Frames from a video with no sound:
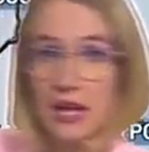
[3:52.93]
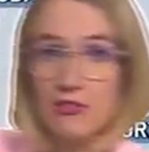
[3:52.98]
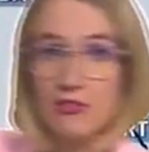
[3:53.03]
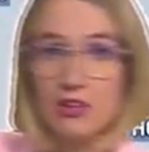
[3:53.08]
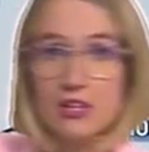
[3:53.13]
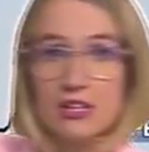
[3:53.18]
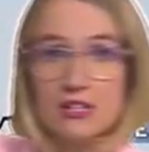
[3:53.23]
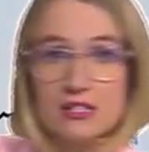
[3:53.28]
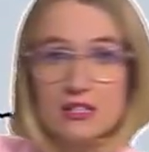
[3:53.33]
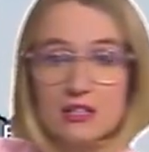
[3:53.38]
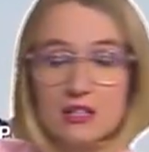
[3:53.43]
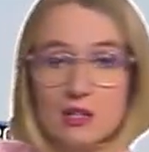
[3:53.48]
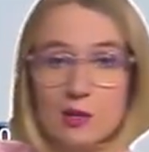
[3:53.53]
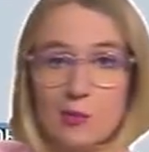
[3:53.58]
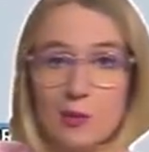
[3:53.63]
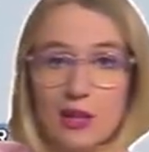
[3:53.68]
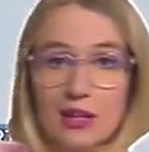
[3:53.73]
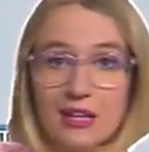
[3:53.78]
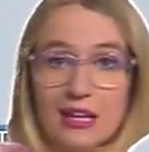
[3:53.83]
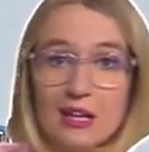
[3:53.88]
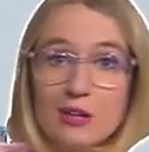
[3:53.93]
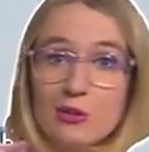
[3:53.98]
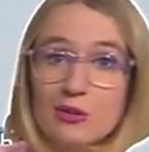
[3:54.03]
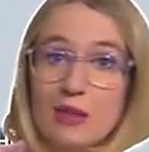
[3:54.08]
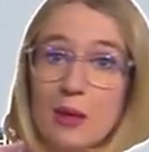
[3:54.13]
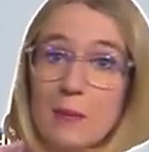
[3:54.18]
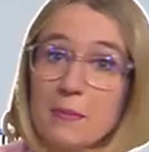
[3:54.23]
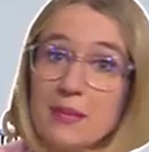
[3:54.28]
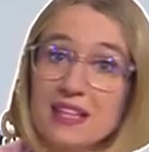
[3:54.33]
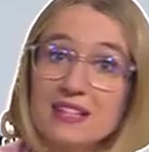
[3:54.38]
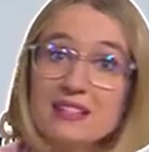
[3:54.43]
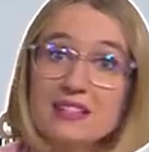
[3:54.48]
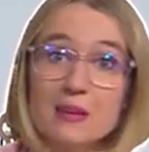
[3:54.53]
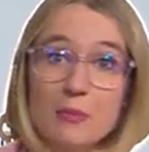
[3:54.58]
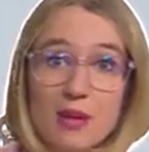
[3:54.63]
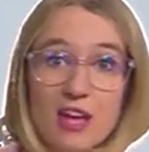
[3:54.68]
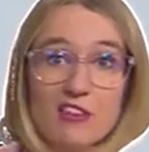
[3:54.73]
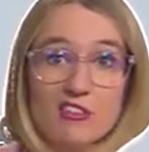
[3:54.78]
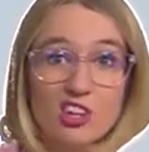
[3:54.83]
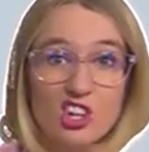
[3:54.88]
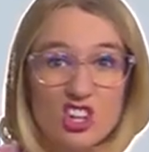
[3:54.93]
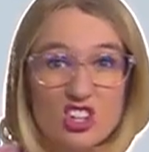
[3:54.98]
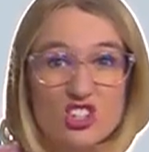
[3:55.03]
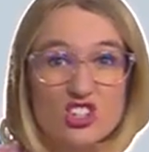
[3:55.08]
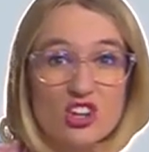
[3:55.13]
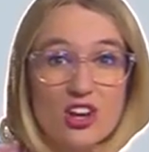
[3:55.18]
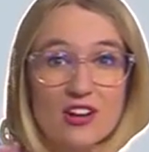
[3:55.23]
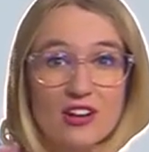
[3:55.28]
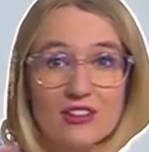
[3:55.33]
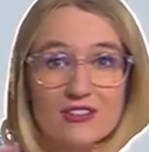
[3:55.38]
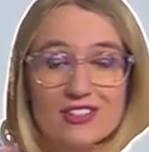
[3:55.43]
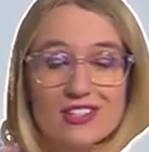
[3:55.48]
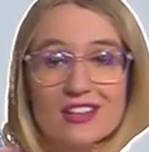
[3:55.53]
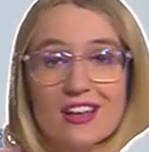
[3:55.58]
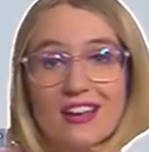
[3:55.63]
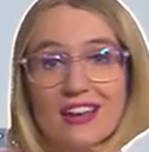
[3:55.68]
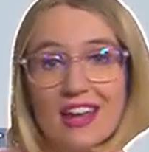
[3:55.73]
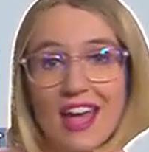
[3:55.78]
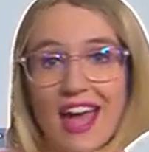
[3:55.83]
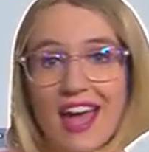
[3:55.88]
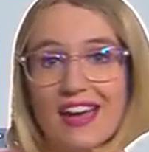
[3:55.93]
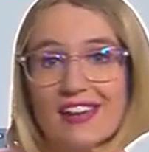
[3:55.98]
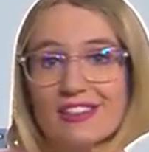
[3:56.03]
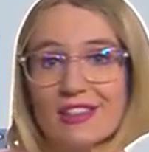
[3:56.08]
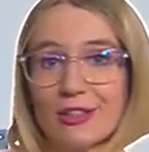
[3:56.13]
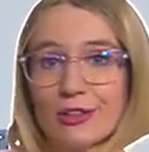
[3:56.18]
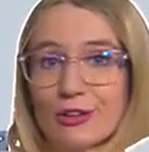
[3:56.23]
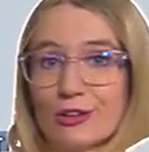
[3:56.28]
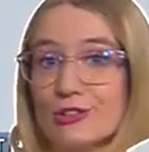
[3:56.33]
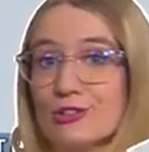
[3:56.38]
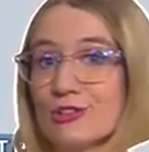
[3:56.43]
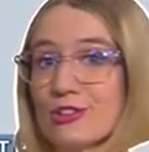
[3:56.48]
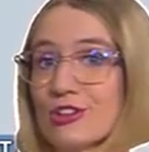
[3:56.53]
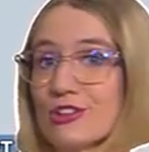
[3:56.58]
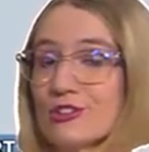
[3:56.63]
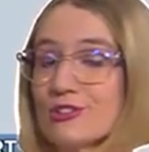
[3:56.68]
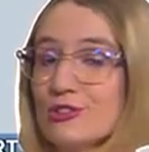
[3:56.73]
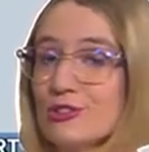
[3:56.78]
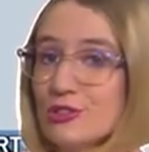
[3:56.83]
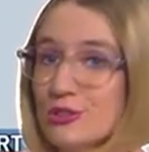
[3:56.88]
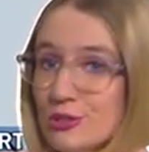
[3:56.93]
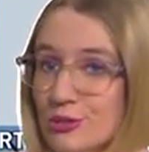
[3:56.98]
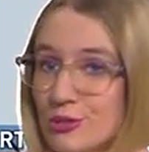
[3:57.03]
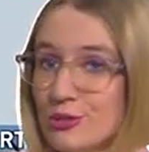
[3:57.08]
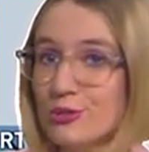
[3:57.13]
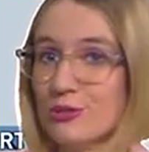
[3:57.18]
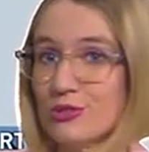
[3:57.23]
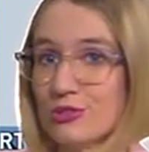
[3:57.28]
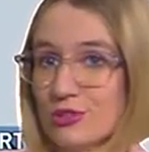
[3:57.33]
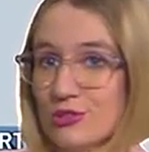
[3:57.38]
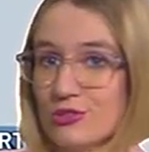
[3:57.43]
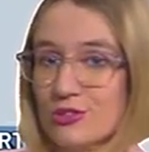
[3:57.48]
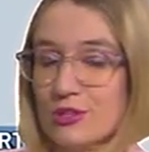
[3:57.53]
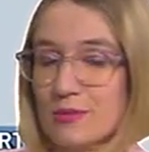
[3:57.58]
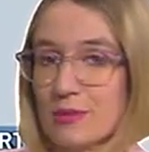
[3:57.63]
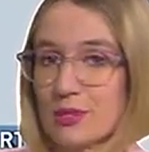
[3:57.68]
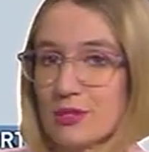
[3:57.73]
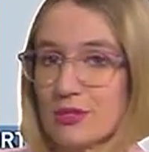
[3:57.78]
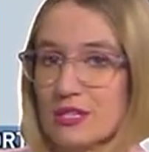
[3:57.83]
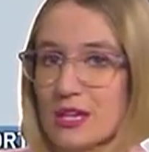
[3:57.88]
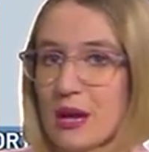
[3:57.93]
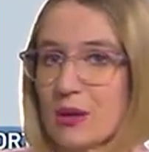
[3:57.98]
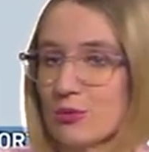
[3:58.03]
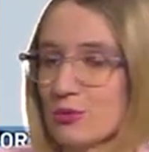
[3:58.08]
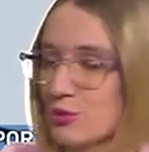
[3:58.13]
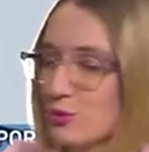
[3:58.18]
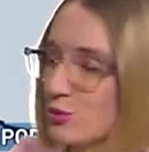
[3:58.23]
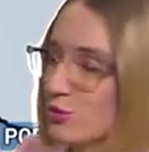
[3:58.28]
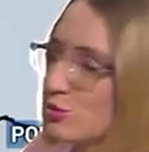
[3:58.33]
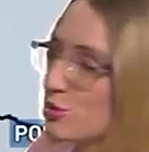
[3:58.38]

if it is a little bit later, that means that we have a good chunk of Sunday that looks good to do some of those outdoor